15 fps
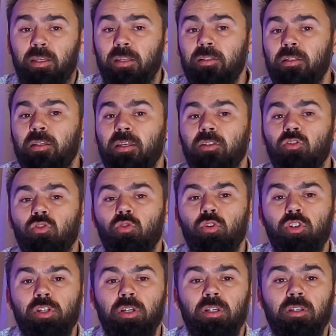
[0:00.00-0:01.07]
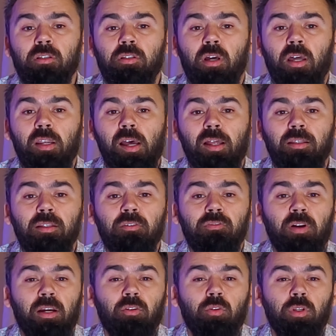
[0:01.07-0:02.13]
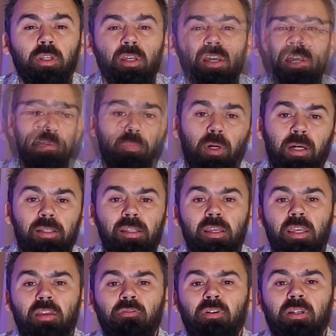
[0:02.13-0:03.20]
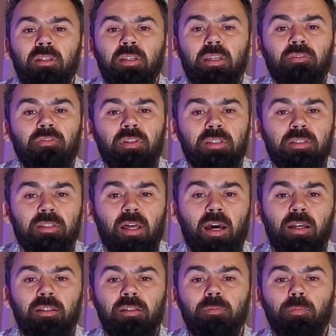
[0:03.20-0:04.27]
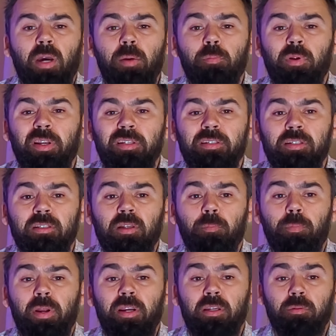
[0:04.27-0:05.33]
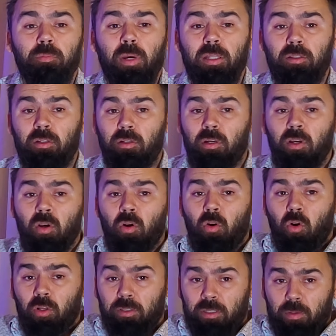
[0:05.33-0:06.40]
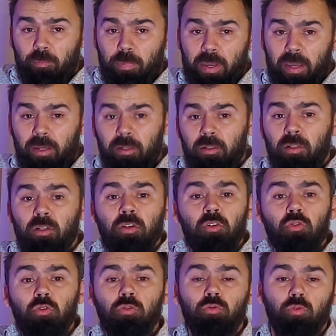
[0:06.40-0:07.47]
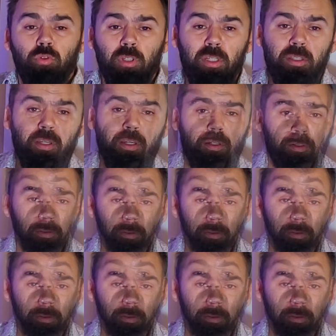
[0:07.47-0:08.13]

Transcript: this is usually done at the factory, but even if it's not, by pressing the pairing button on the back should do the trick.